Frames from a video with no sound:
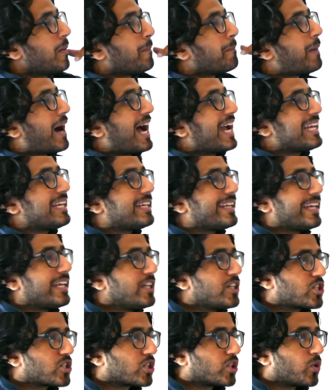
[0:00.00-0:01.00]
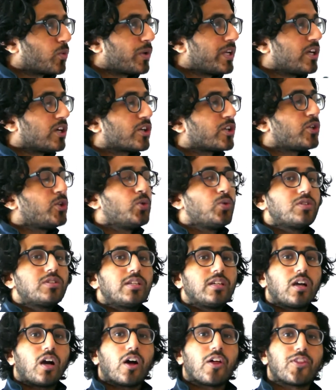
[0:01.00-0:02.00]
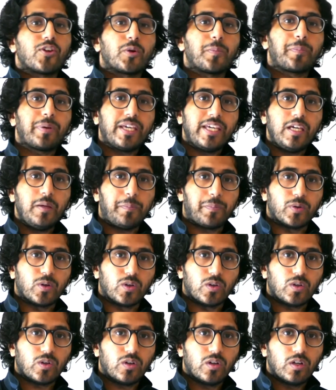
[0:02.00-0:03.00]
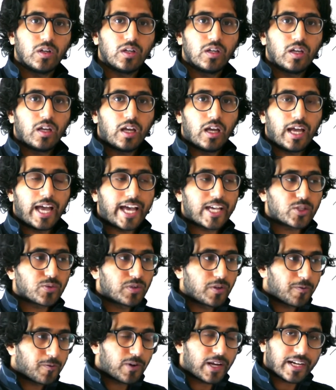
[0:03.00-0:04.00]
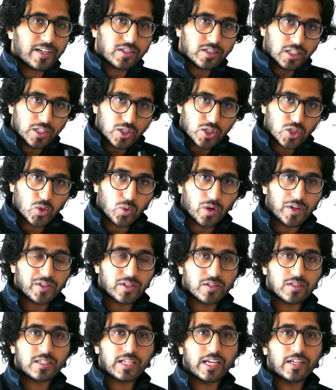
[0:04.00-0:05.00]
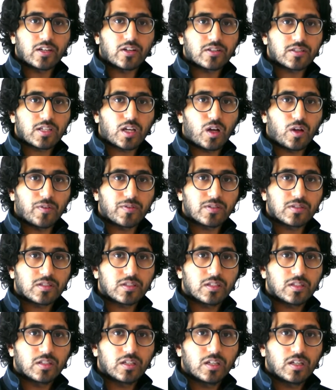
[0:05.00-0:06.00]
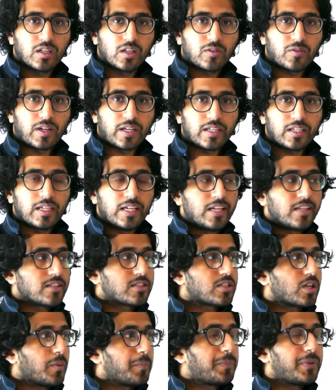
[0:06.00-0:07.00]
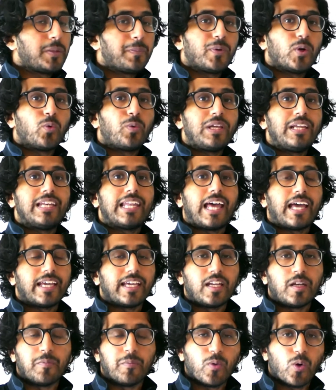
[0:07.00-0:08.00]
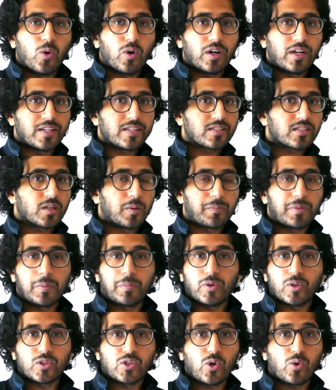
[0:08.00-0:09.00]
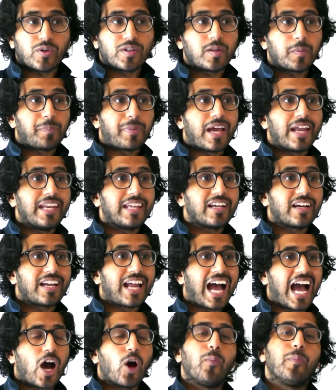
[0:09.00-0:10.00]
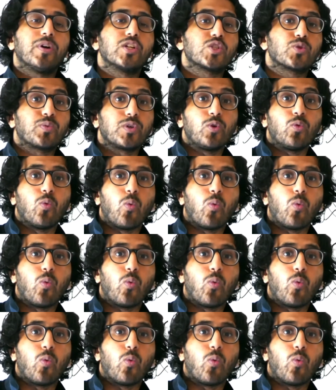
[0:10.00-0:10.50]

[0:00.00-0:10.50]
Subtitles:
by nature, we are using other people as reflections to understand ourselves, right? Some people we let in more and some people don't, depending on how much we